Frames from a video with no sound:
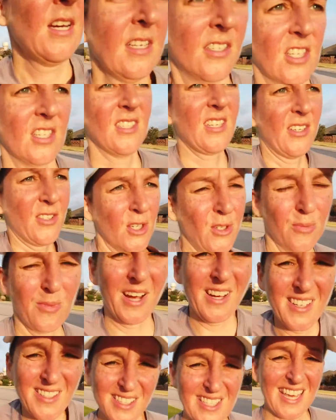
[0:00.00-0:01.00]
just did 2
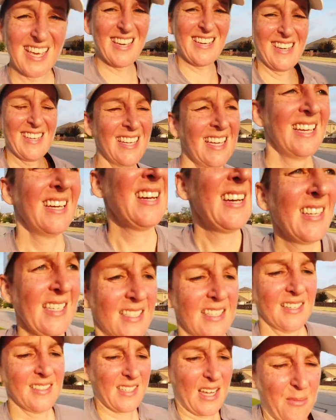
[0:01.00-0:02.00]
miles,
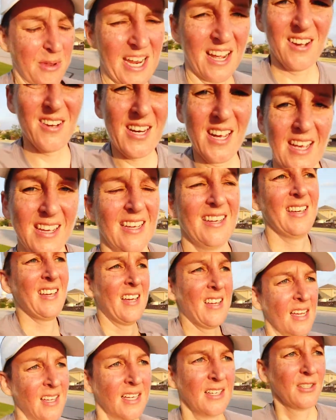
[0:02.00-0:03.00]
sun's coming out.
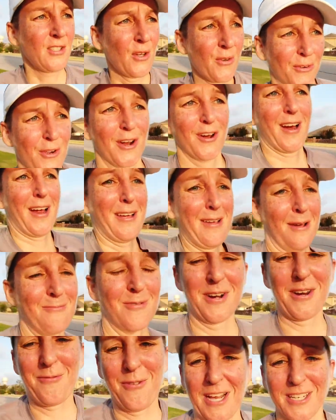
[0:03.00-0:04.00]
So far I am
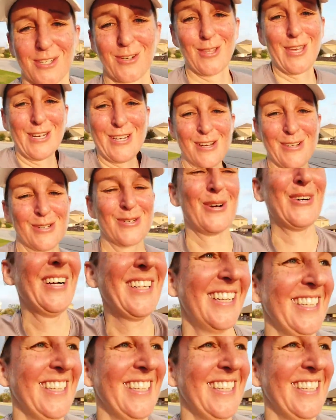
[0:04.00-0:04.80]
running faster than usual.